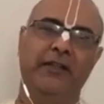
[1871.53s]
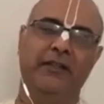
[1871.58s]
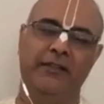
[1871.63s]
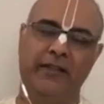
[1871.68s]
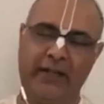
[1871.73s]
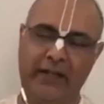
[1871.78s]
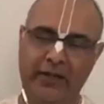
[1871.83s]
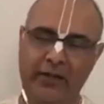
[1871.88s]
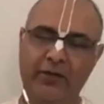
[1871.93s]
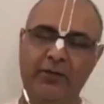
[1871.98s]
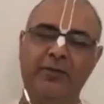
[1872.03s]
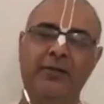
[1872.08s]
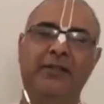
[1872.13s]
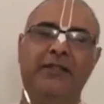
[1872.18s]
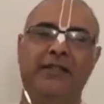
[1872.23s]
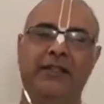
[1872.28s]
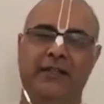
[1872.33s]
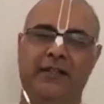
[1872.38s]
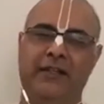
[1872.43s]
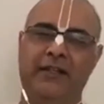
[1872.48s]
I cannot be
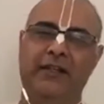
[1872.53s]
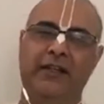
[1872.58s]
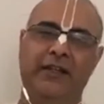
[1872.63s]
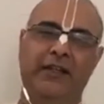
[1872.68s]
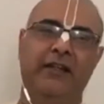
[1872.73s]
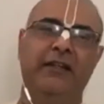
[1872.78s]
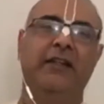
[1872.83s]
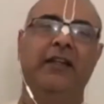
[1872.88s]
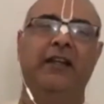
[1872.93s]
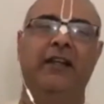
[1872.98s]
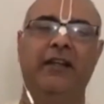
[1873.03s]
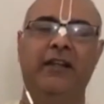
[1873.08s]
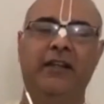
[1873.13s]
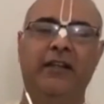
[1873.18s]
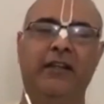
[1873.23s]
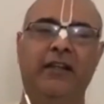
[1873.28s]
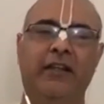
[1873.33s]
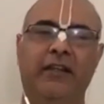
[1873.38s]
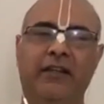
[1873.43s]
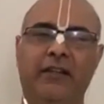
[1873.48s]
sitting here taking
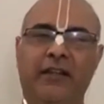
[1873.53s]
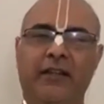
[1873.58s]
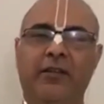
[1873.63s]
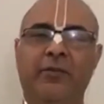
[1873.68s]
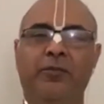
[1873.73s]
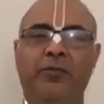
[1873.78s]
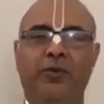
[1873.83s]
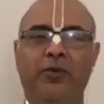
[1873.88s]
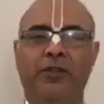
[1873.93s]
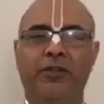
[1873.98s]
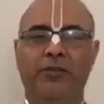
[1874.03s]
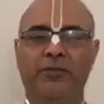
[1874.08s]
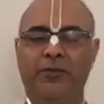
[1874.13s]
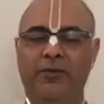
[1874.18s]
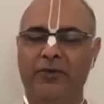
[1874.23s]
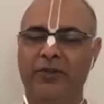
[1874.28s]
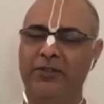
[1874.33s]
care that the bull is moving.